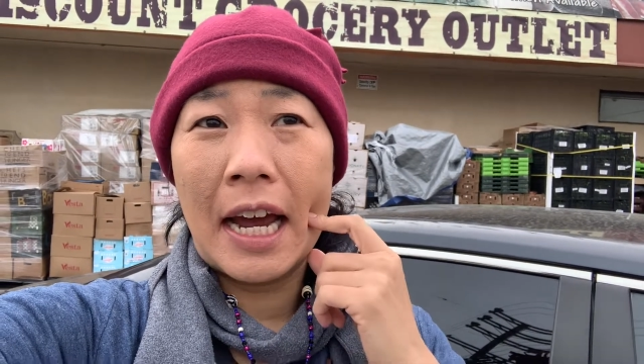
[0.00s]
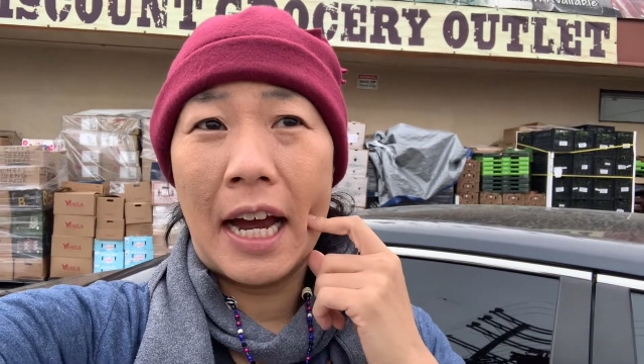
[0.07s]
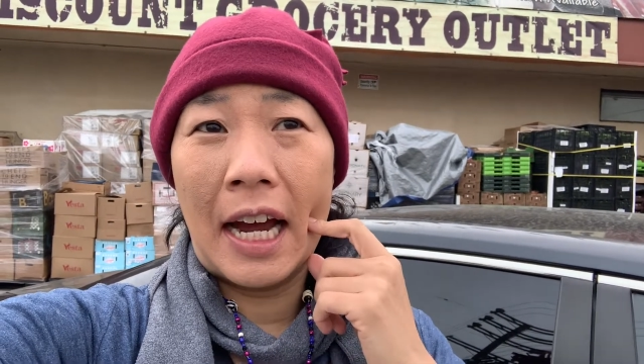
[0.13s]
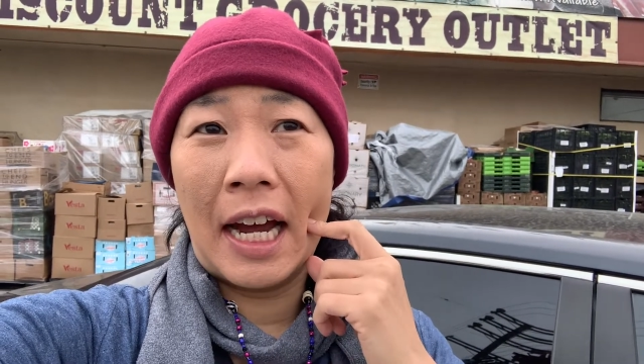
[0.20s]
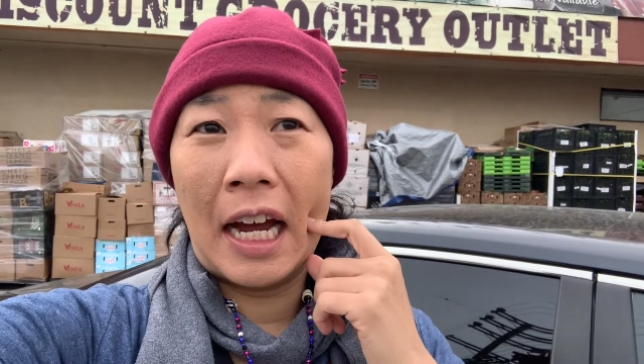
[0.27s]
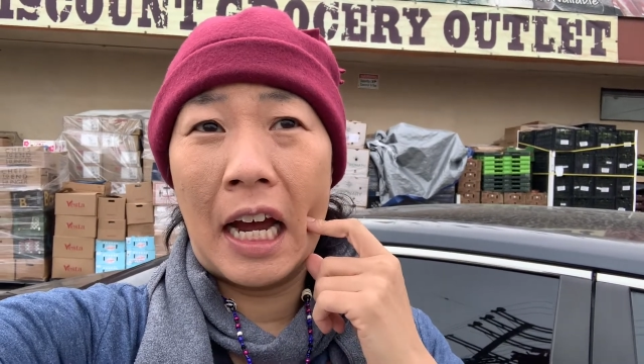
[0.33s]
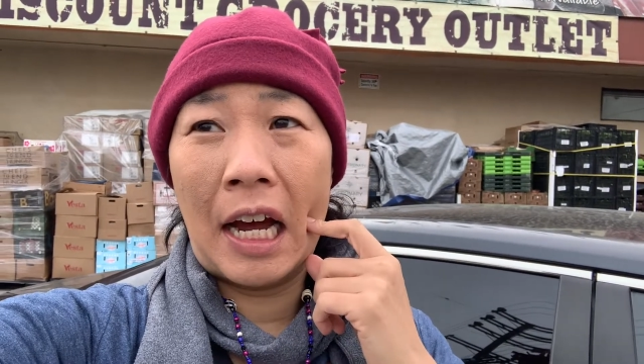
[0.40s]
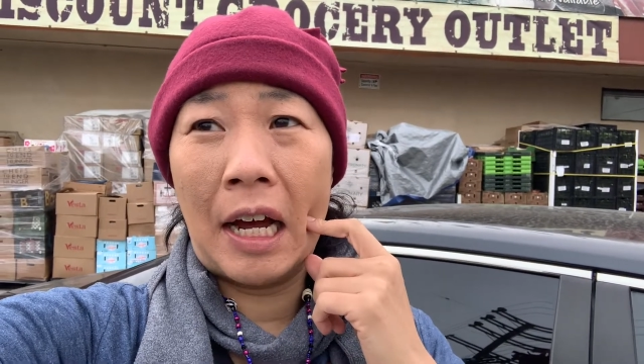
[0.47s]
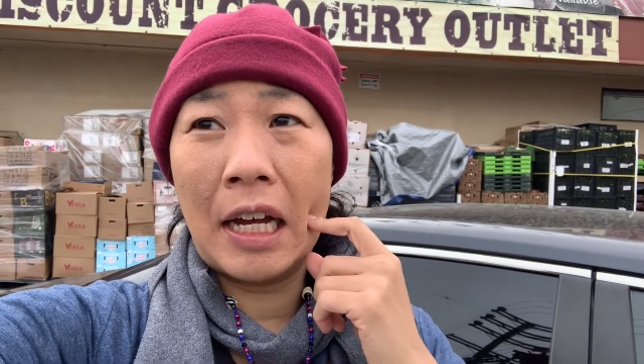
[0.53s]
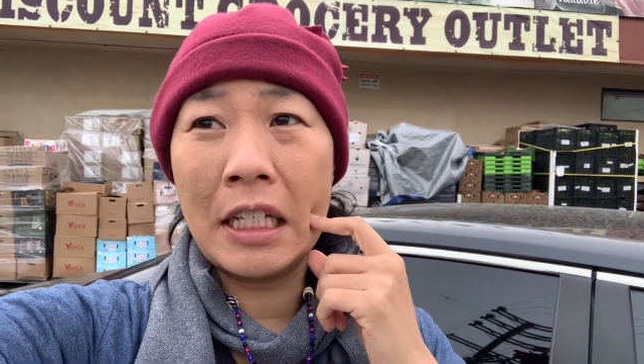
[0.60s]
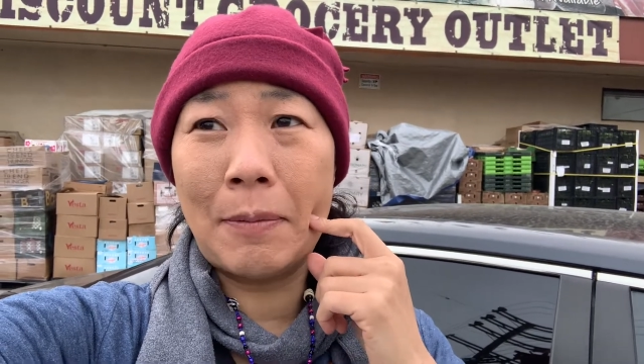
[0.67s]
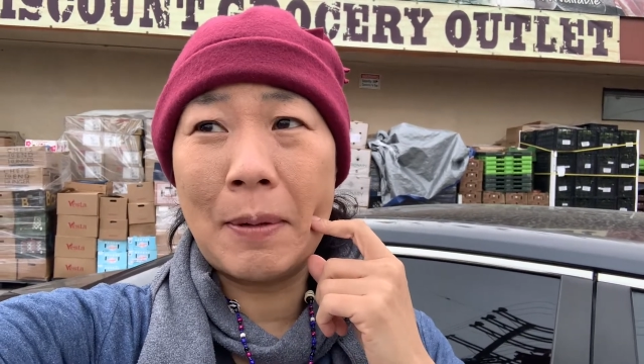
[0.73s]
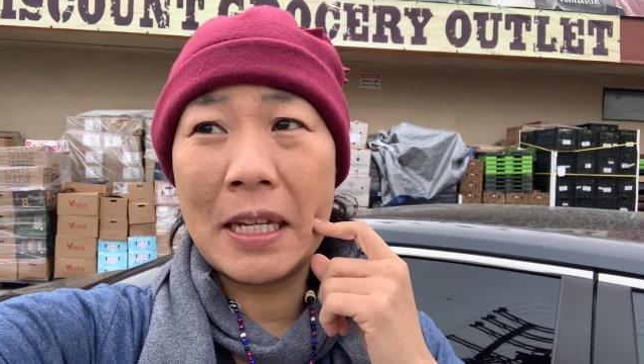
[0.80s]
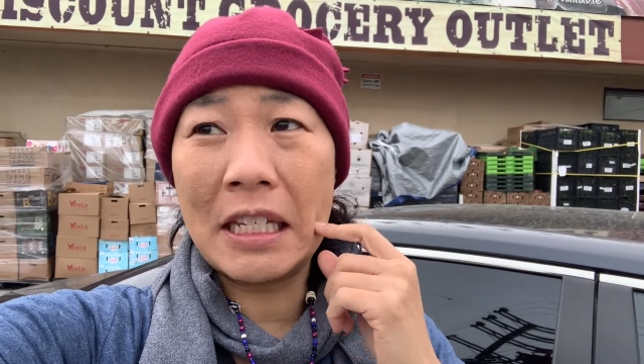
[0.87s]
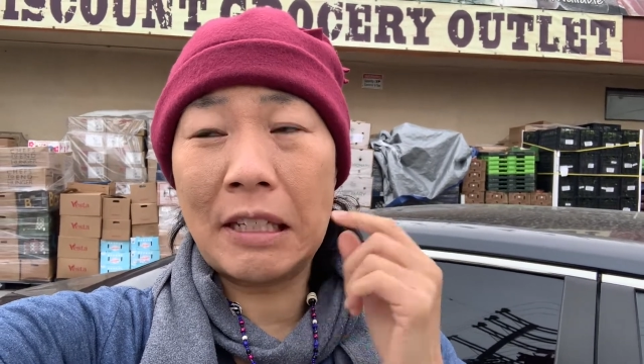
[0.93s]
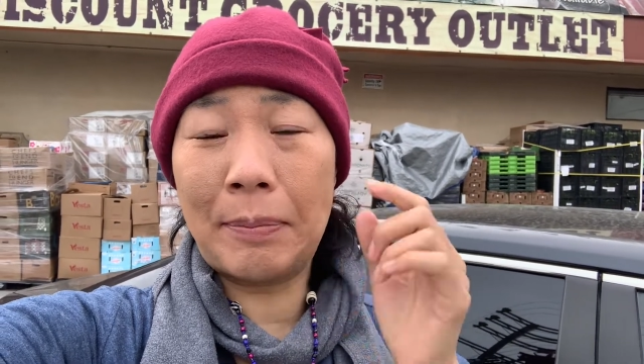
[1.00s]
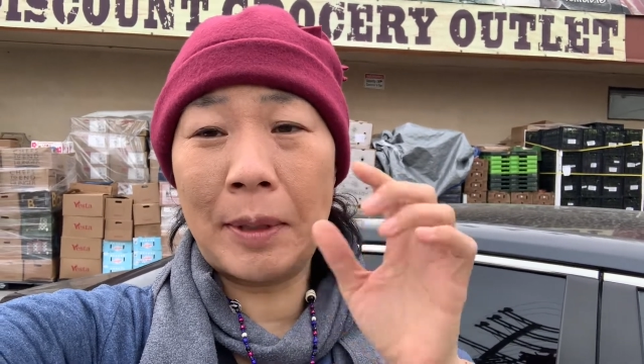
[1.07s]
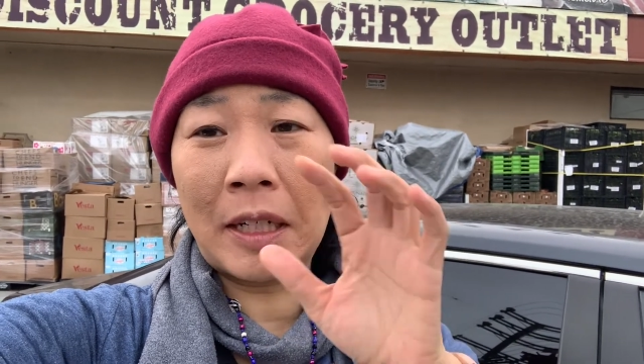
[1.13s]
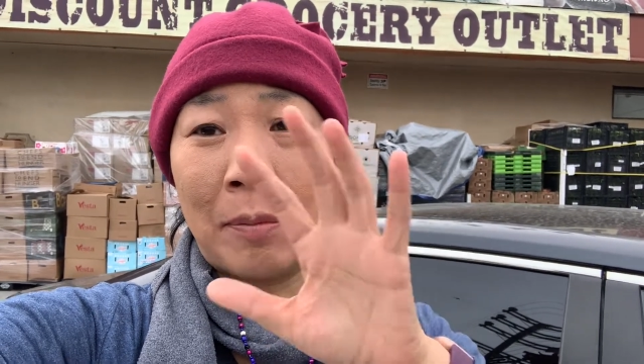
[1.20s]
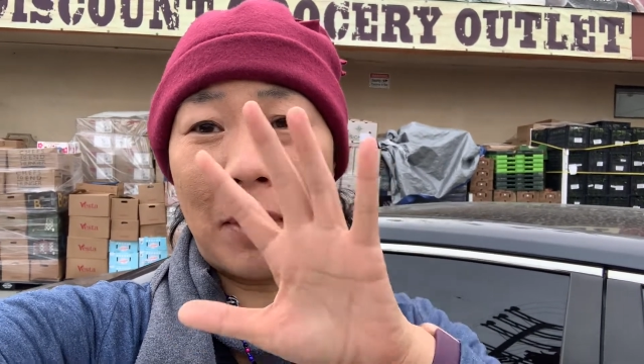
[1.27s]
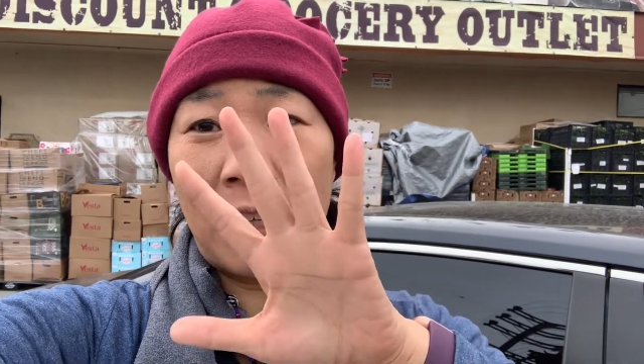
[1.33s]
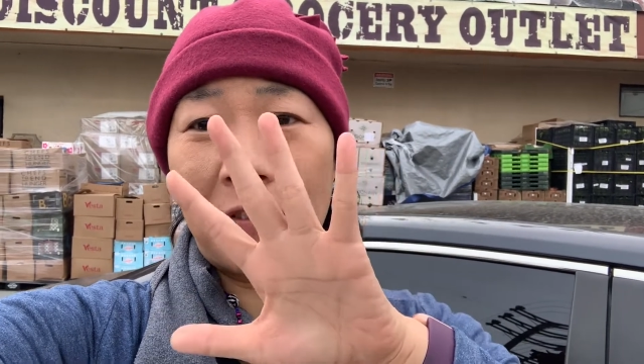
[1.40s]
Uh, it's being split
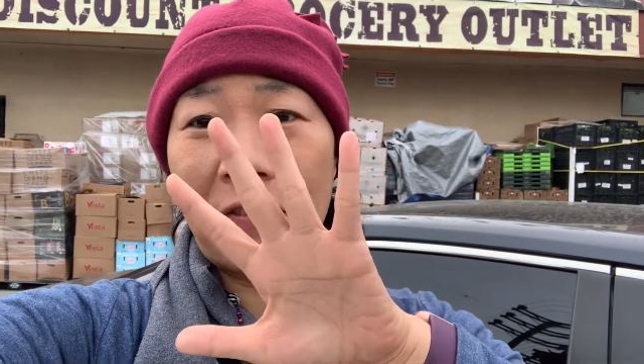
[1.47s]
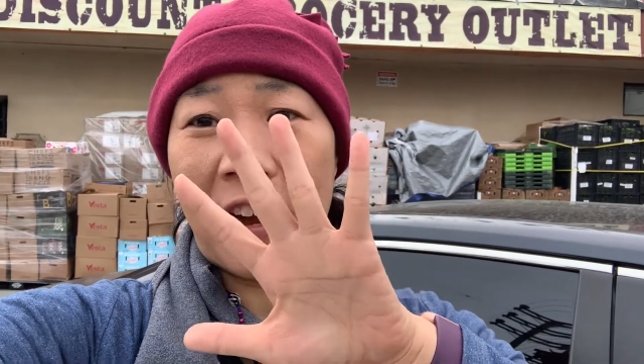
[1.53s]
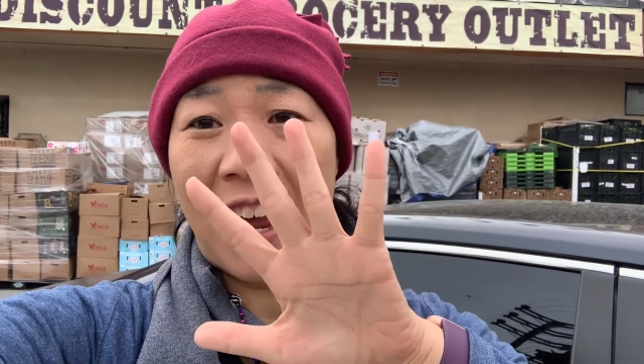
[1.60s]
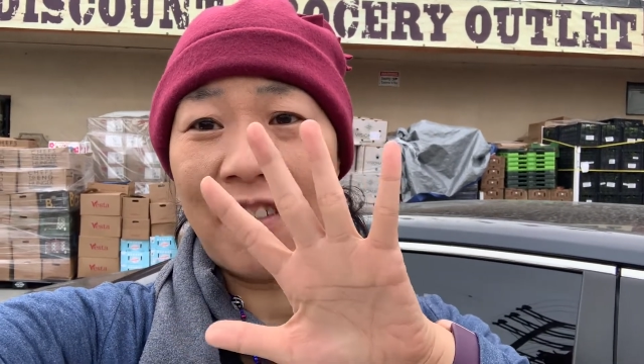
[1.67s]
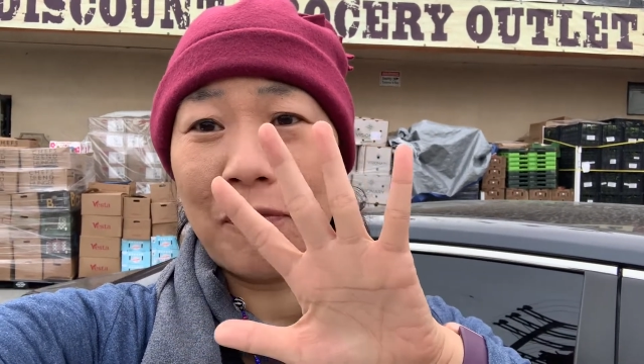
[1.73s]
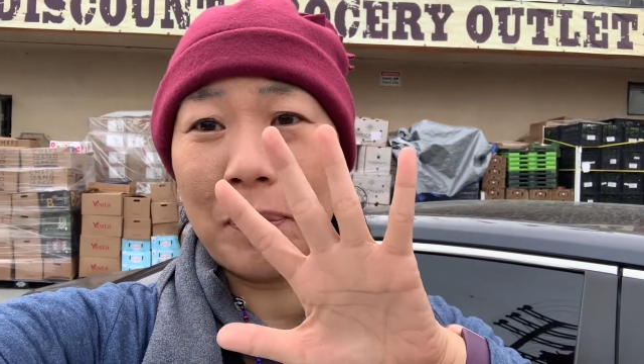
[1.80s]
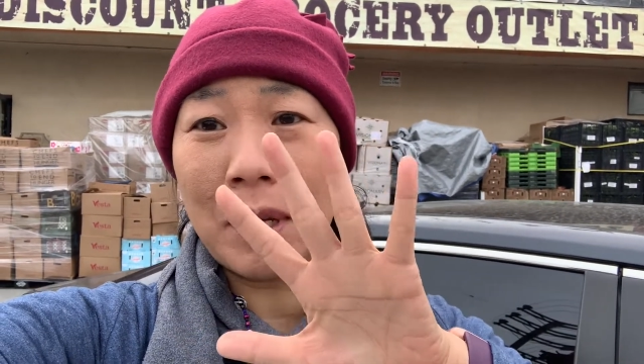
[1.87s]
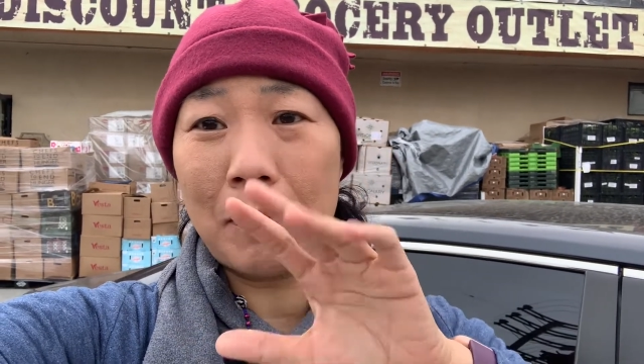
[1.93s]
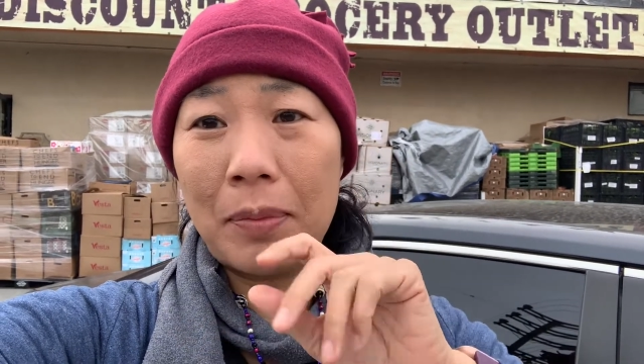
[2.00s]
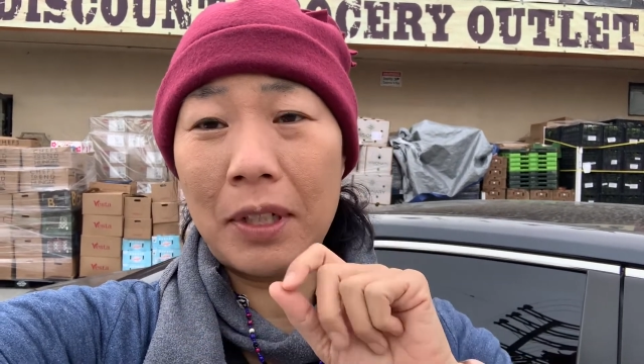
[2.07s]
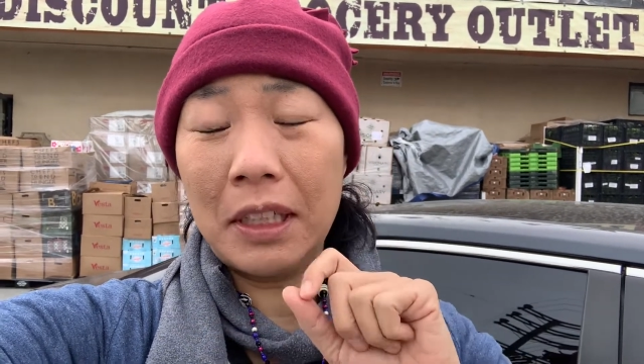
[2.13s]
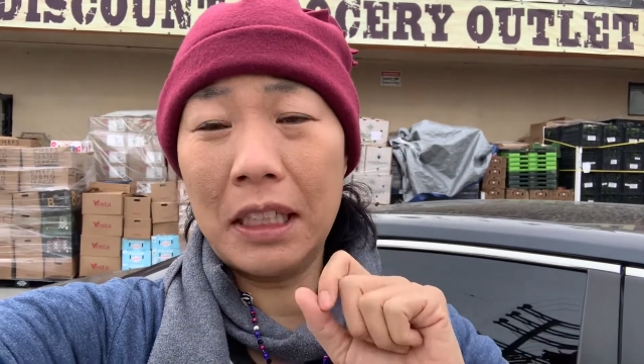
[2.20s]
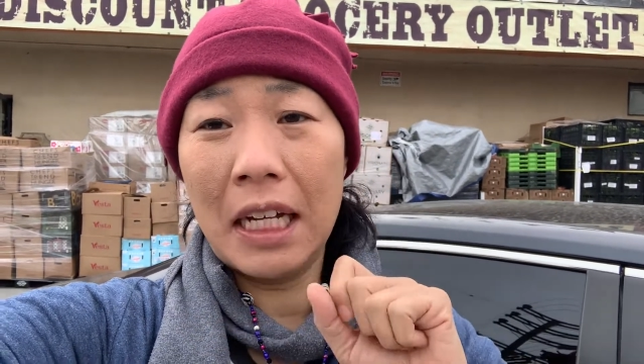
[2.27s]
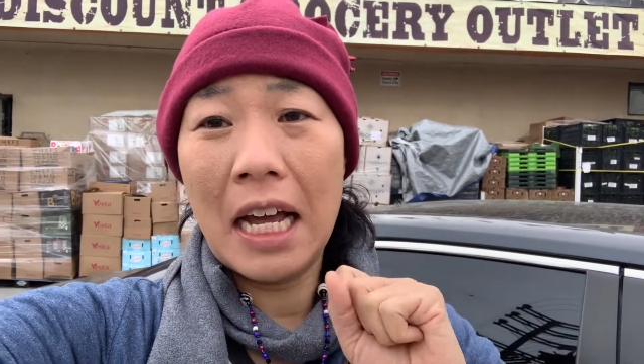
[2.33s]
among five people.